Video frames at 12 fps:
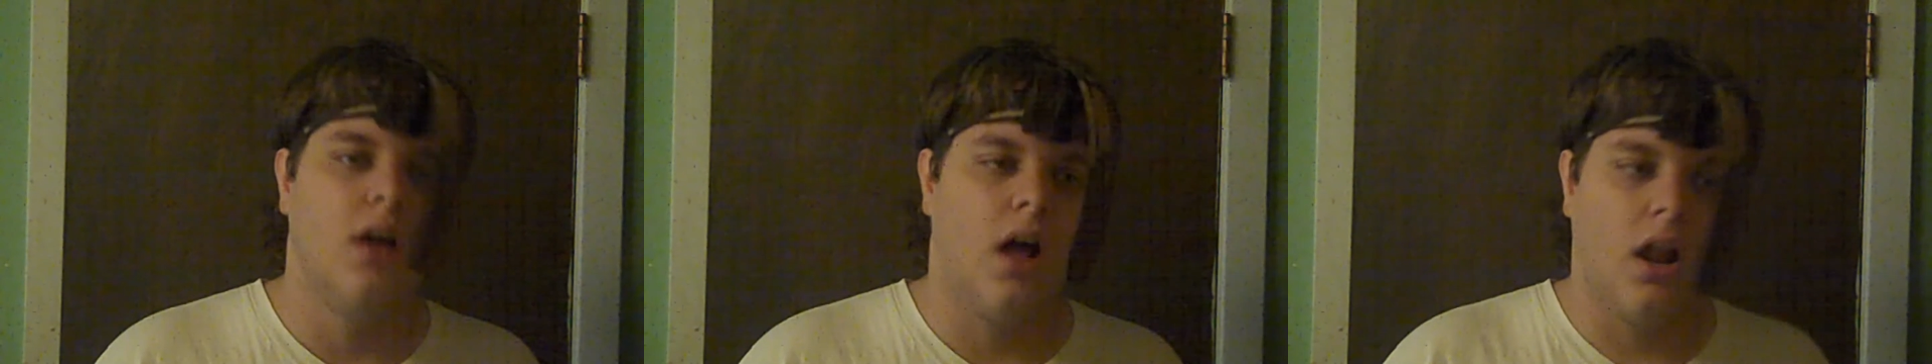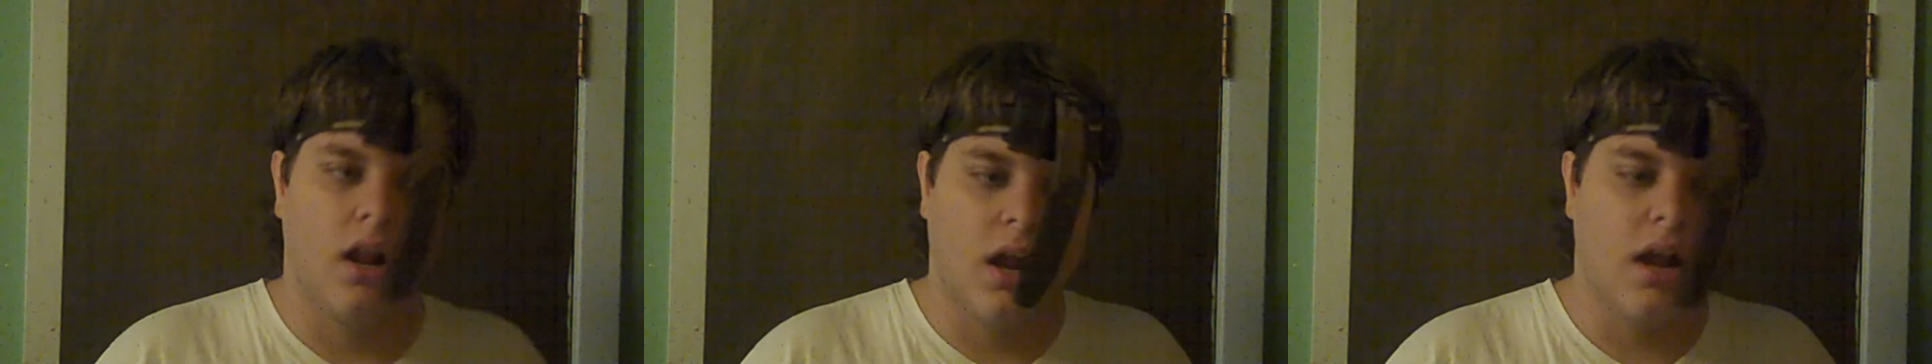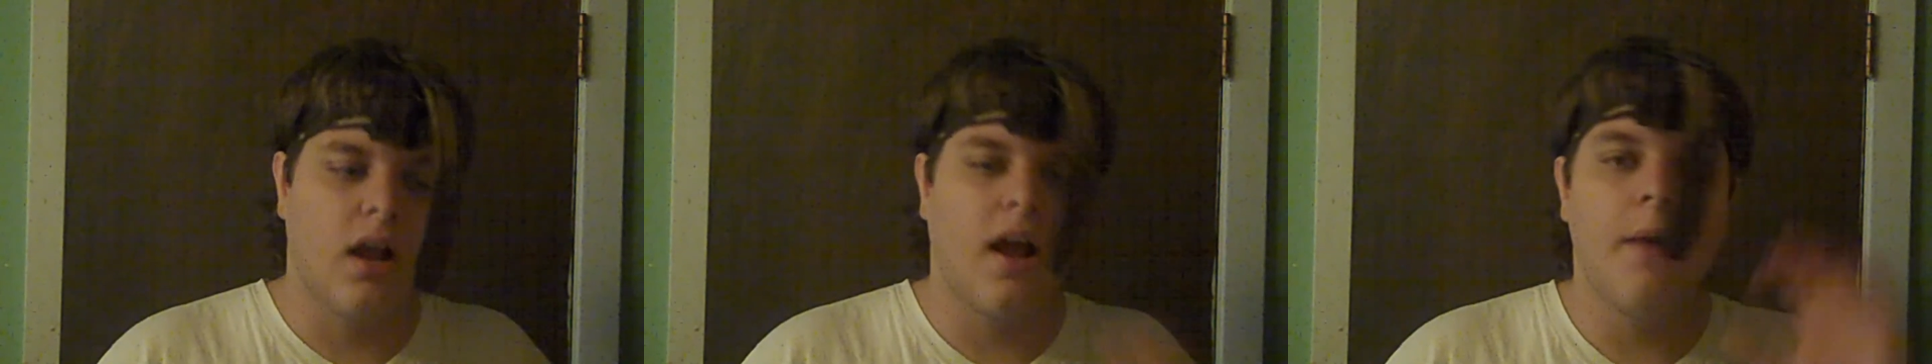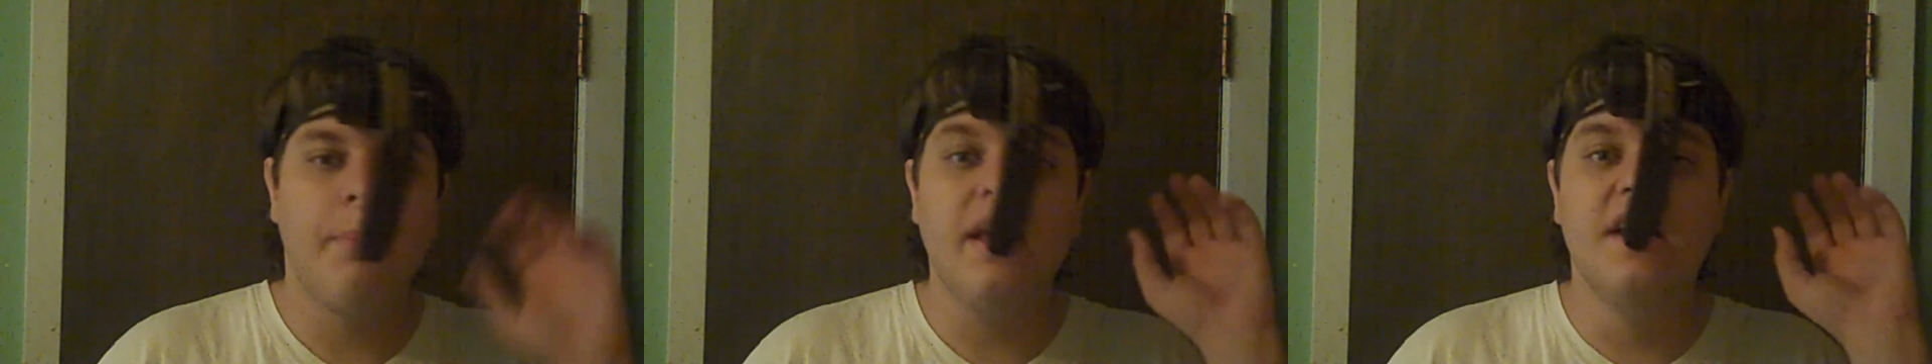I
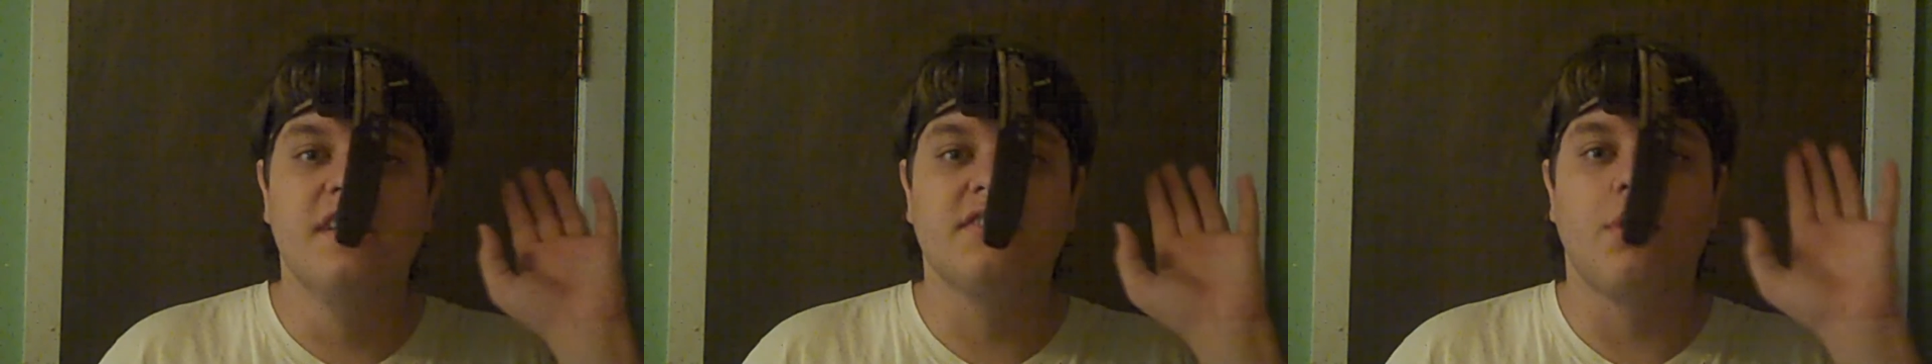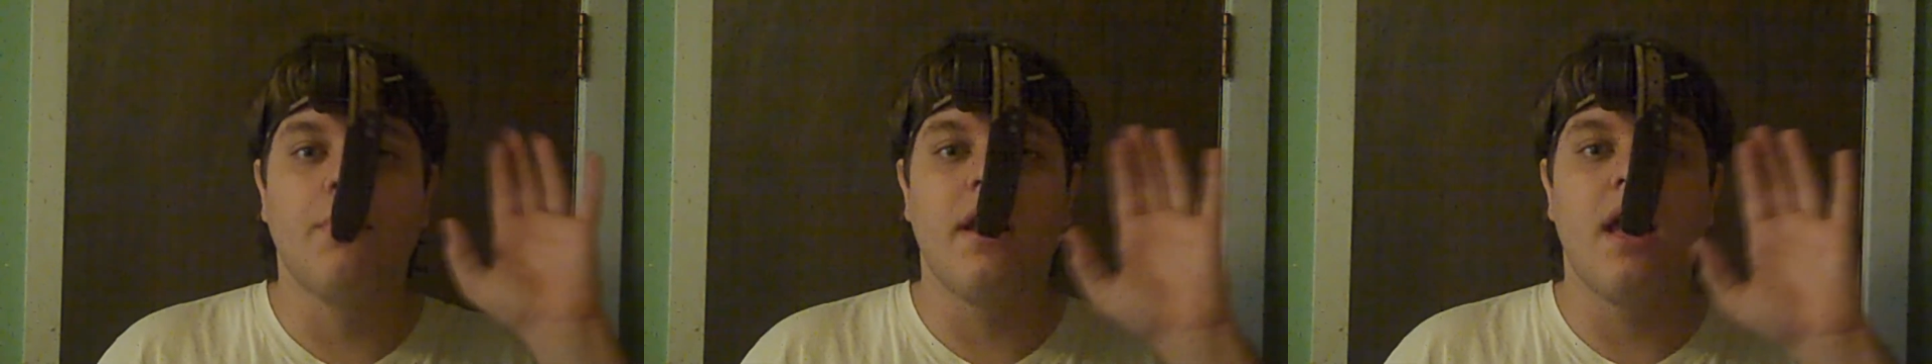got a penis on my